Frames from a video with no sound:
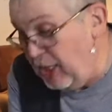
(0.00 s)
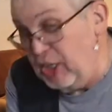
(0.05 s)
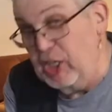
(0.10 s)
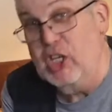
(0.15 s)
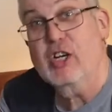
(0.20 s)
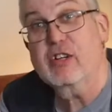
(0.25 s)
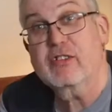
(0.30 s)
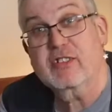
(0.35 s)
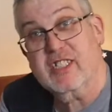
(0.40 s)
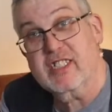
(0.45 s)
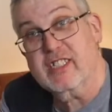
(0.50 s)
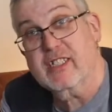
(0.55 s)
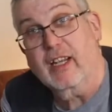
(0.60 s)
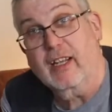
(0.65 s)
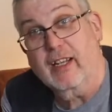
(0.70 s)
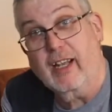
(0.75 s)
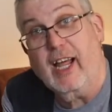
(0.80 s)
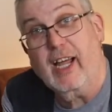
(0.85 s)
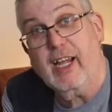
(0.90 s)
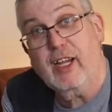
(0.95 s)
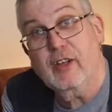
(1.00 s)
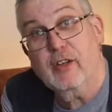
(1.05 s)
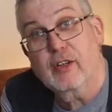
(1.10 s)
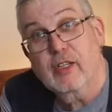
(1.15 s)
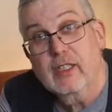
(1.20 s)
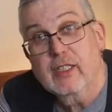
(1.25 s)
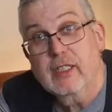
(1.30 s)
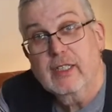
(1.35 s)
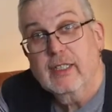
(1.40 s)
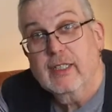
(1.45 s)
looks like
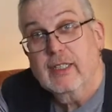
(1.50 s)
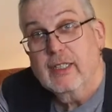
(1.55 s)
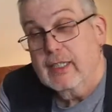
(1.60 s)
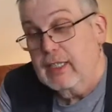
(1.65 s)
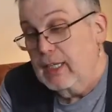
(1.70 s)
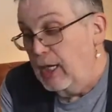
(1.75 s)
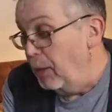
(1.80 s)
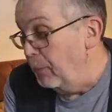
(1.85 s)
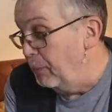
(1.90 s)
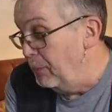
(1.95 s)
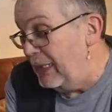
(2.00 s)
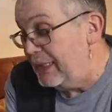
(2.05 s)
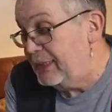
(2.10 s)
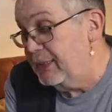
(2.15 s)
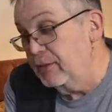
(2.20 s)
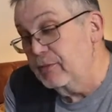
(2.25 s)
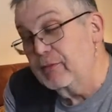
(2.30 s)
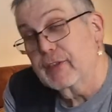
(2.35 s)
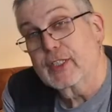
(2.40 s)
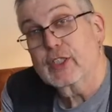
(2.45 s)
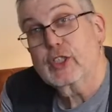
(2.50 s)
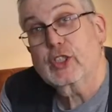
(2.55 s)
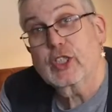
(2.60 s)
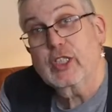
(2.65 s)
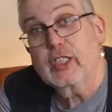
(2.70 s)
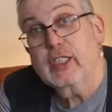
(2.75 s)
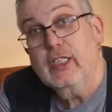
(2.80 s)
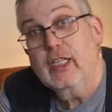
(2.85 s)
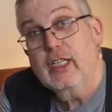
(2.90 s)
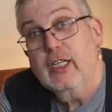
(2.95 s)
a better
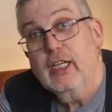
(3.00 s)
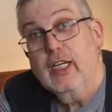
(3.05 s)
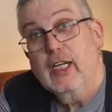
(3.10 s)
version